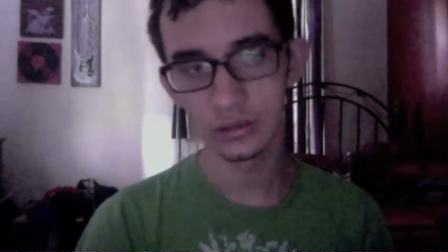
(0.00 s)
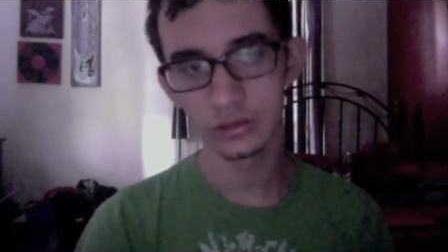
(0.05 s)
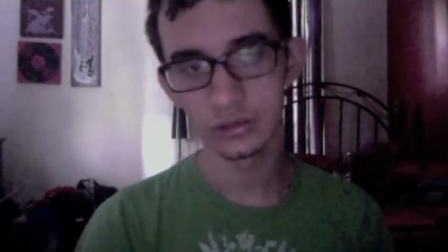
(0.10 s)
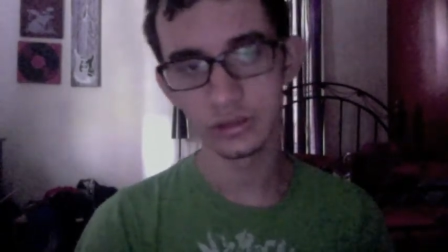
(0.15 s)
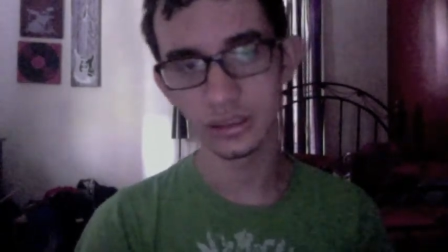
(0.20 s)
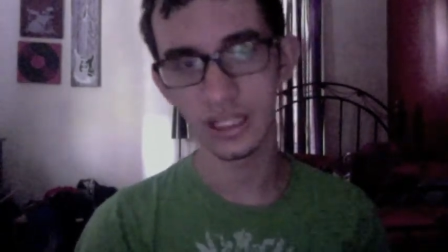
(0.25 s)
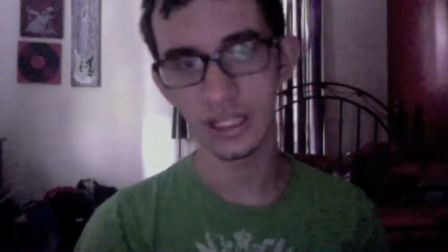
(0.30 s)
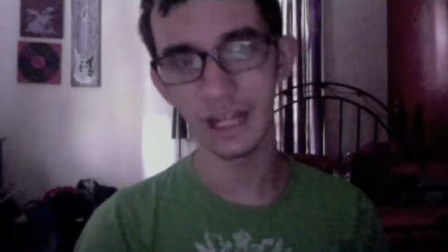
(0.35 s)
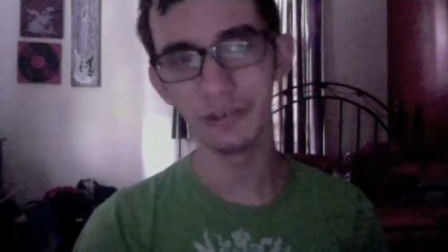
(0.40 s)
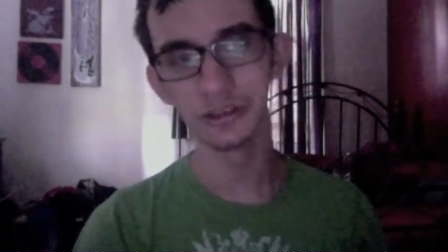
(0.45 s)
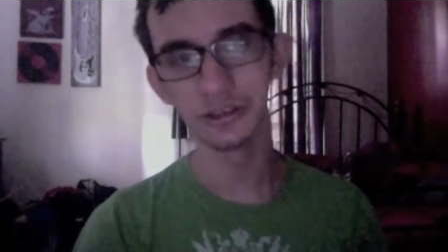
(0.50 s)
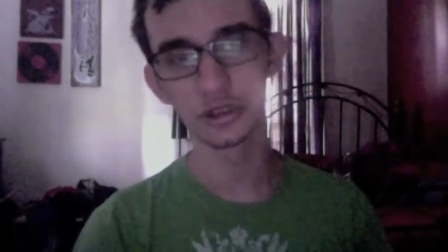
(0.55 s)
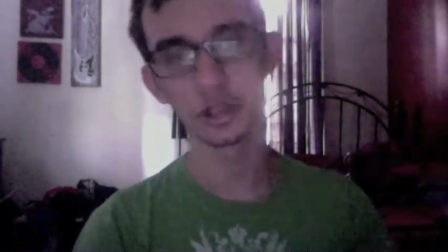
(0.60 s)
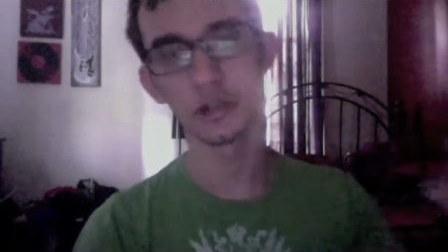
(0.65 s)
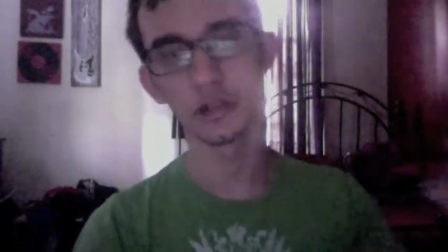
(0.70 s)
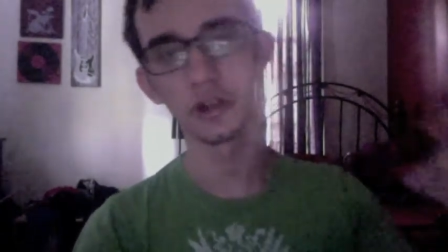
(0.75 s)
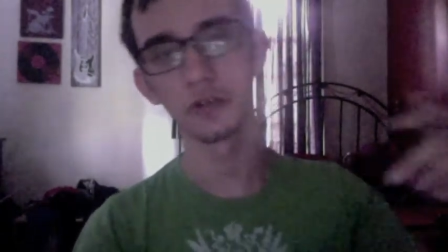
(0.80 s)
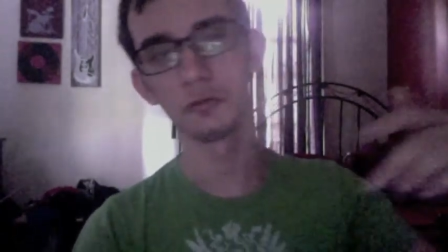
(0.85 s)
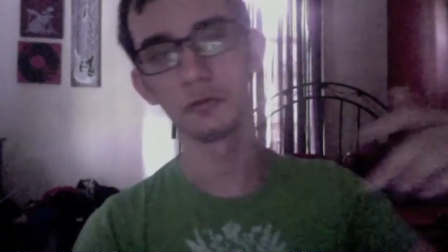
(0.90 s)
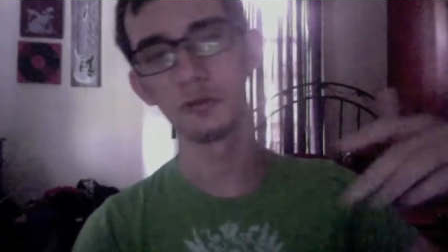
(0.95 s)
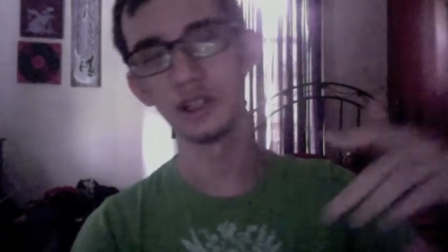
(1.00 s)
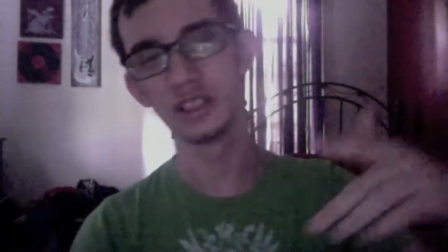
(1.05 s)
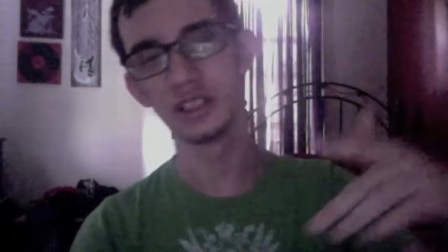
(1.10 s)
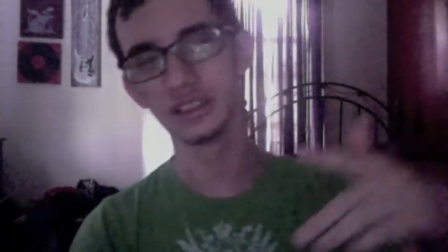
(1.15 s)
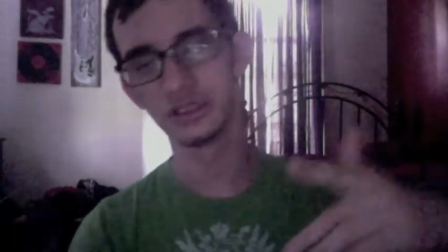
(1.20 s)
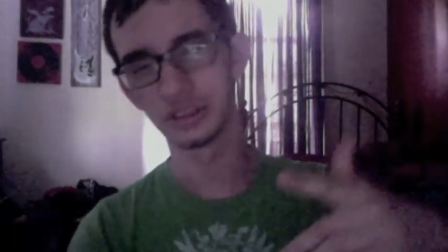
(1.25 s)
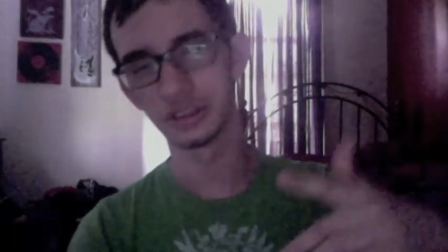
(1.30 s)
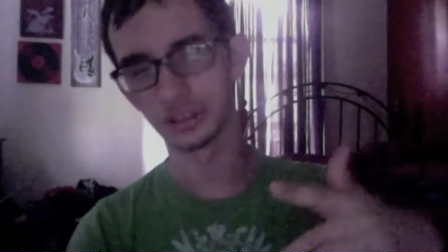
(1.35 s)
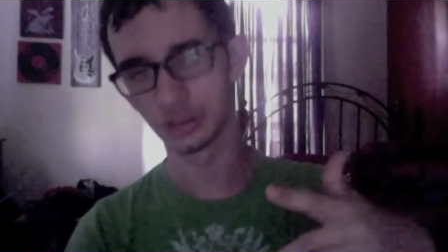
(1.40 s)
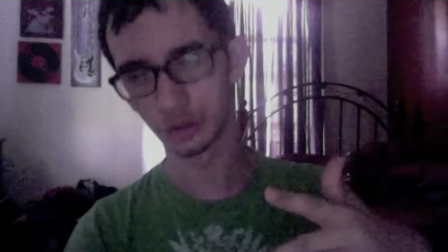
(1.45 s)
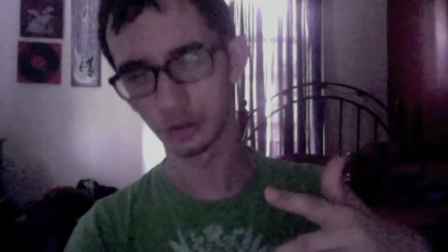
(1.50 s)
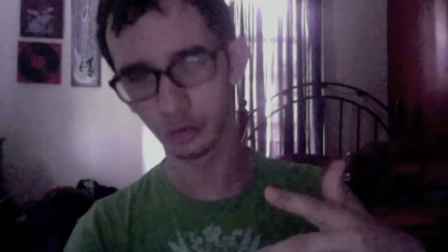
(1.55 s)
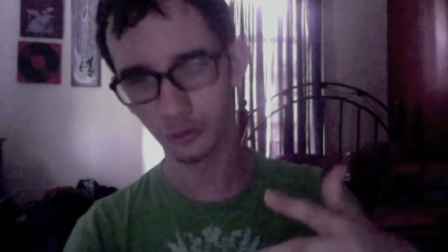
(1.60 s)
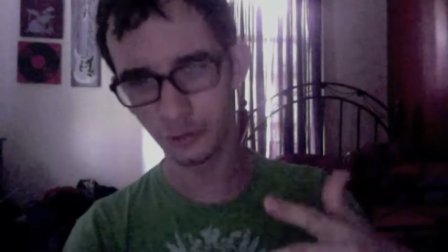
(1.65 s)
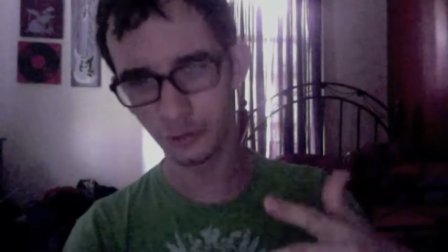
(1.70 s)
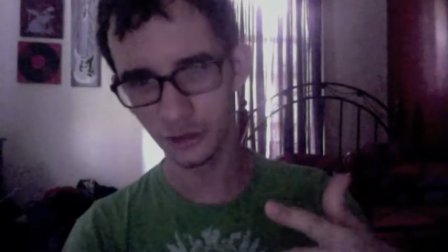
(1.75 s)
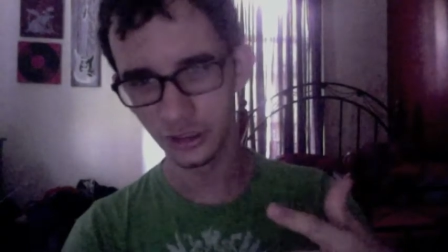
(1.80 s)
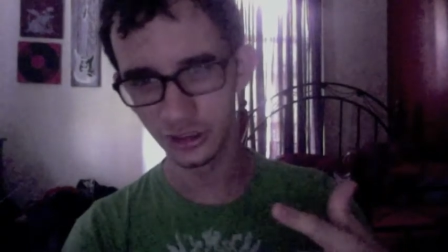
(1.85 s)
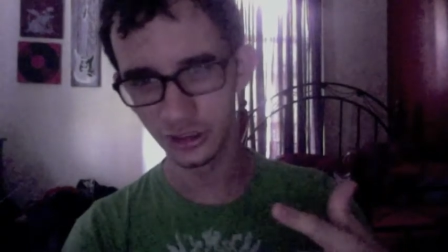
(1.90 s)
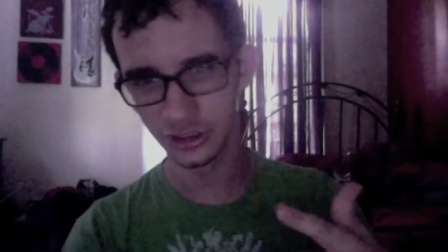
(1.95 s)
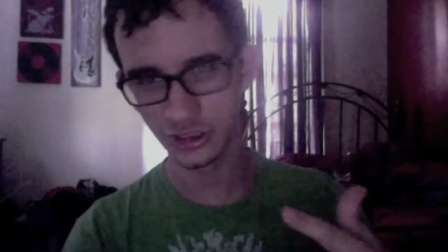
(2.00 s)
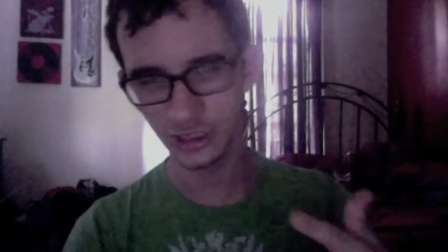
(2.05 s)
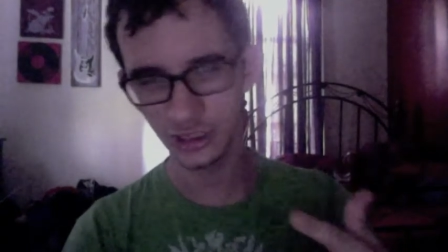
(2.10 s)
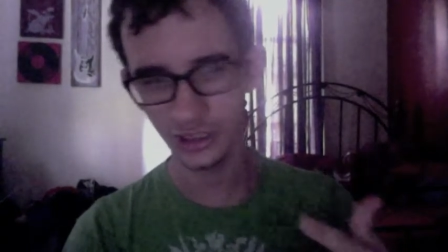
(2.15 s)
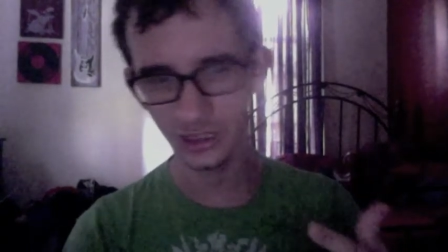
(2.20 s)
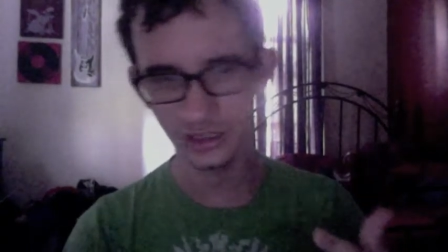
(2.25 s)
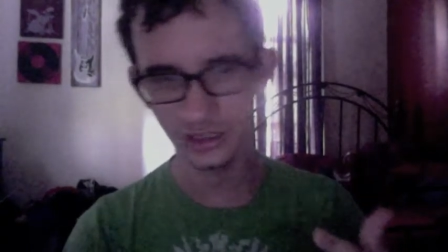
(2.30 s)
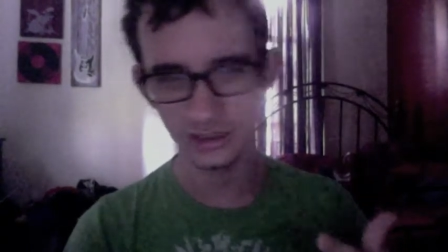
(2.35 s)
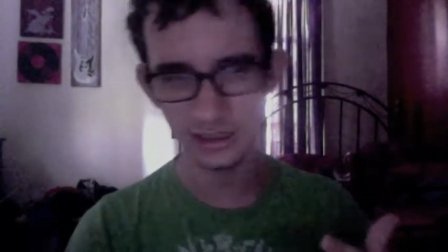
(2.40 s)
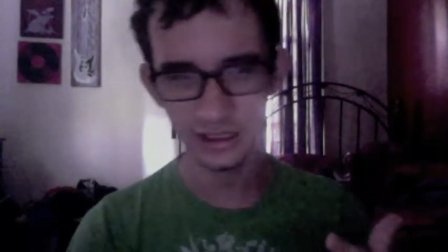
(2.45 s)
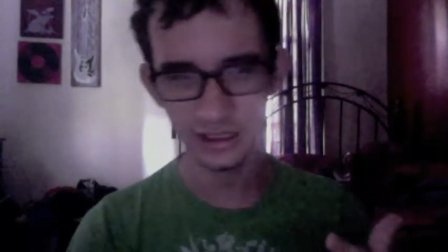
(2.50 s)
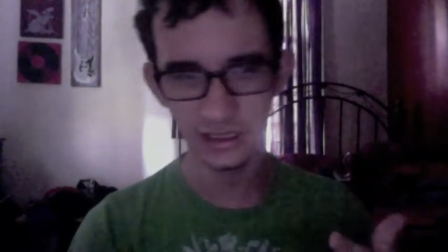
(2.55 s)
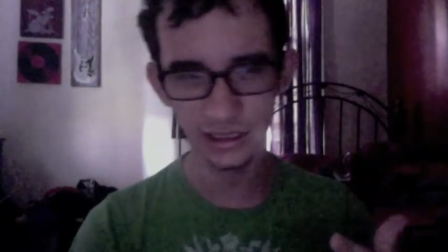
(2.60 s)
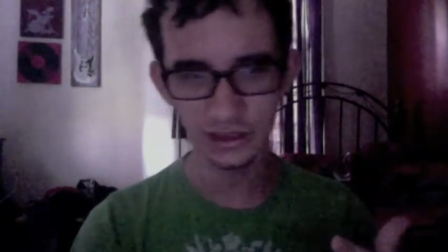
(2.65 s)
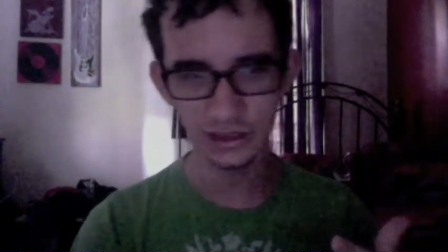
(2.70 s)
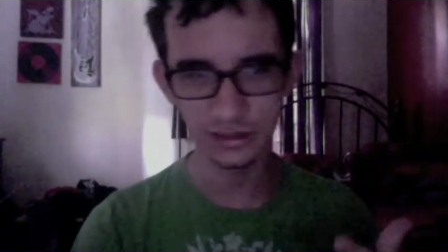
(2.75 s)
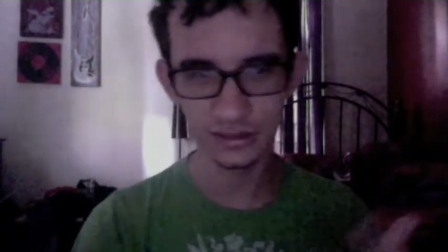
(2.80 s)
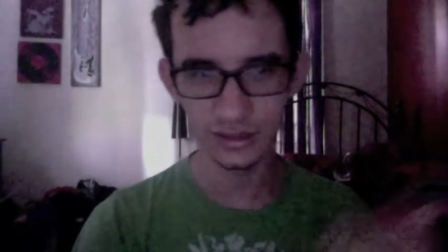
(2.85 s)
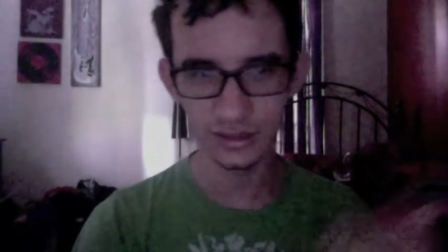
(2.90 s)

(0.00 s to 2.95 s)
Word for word: Kairi's heart went into Sora and shit like that,